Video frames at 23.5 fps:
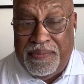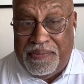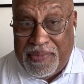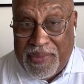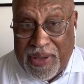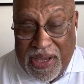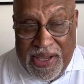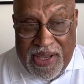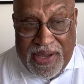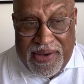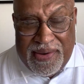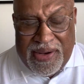
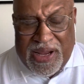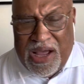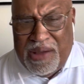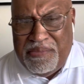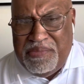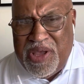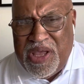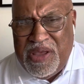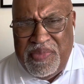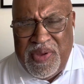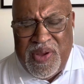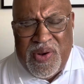Again, I
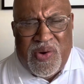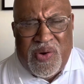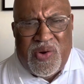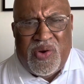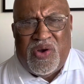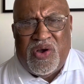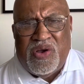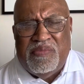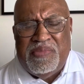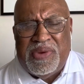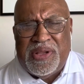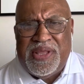may be
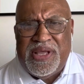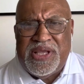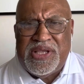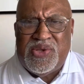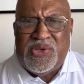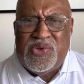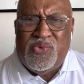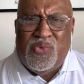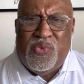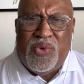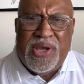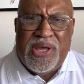wrong, but that's
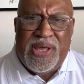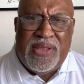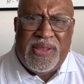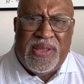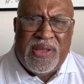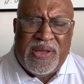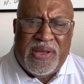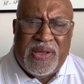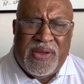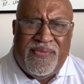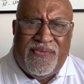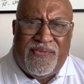
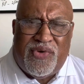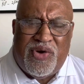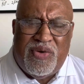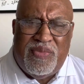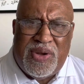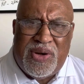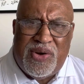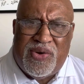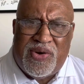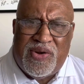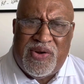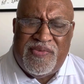where from a
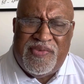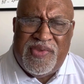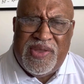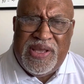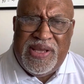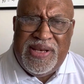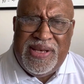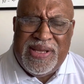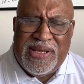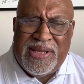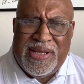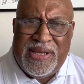lot of the
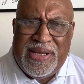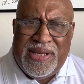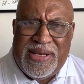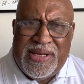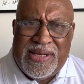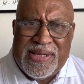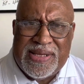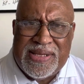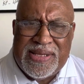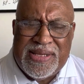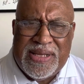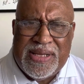
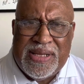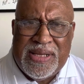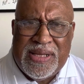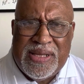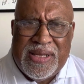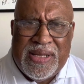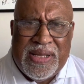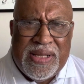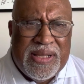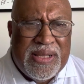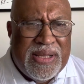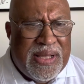indicators.
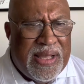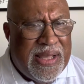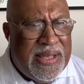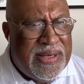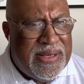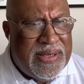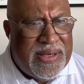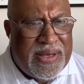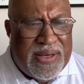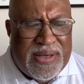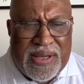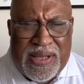
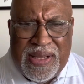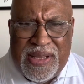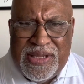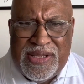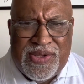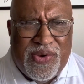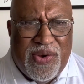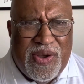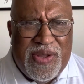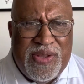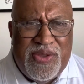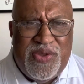And it's
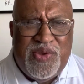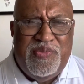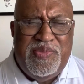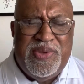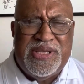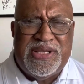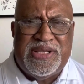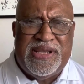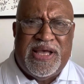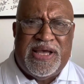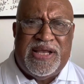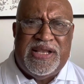going to be
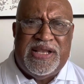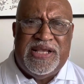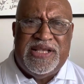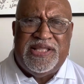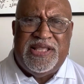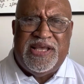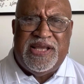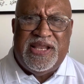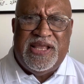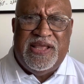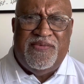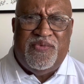sad is
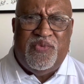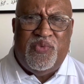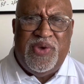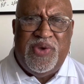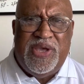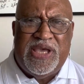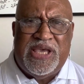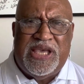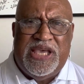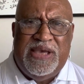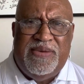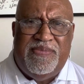that if we
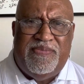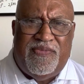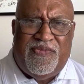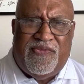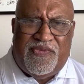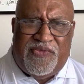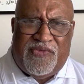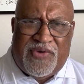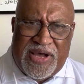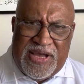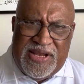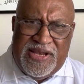keep
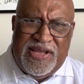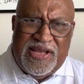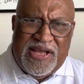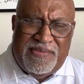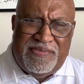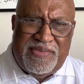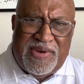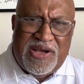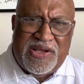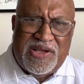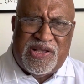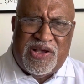fighting
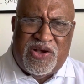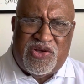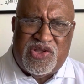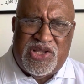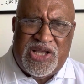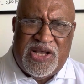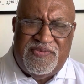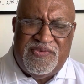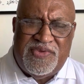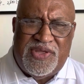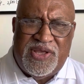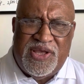amongst
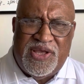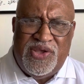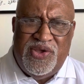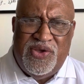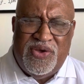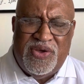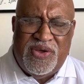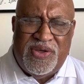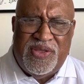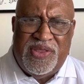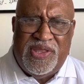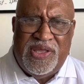ourselves,
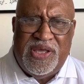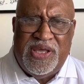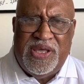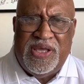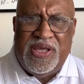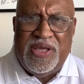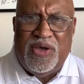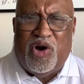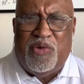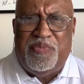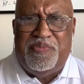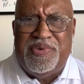the
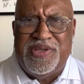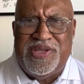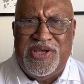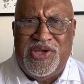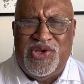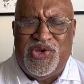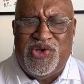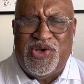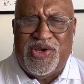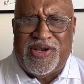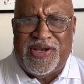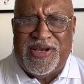
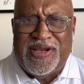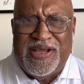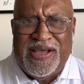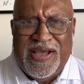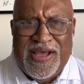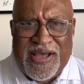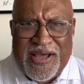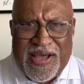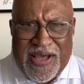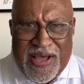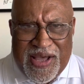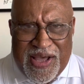opposition,
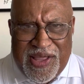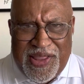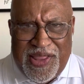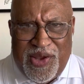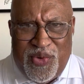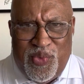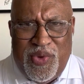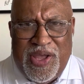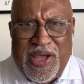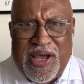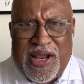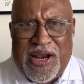that
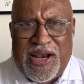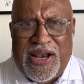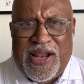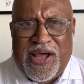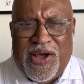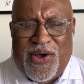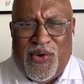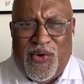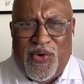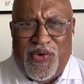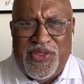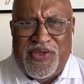we
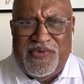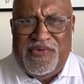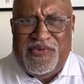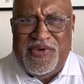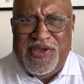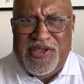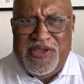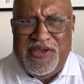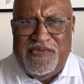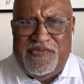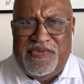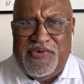allow the
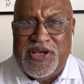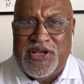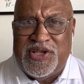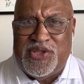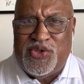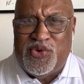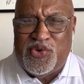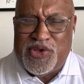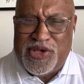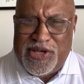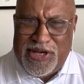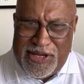Fiji First
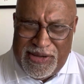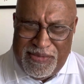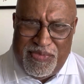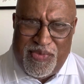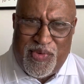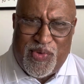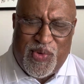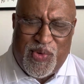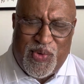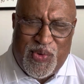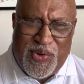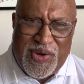to slip
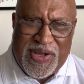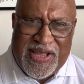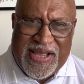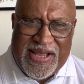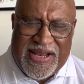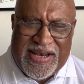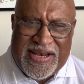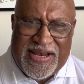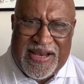through again.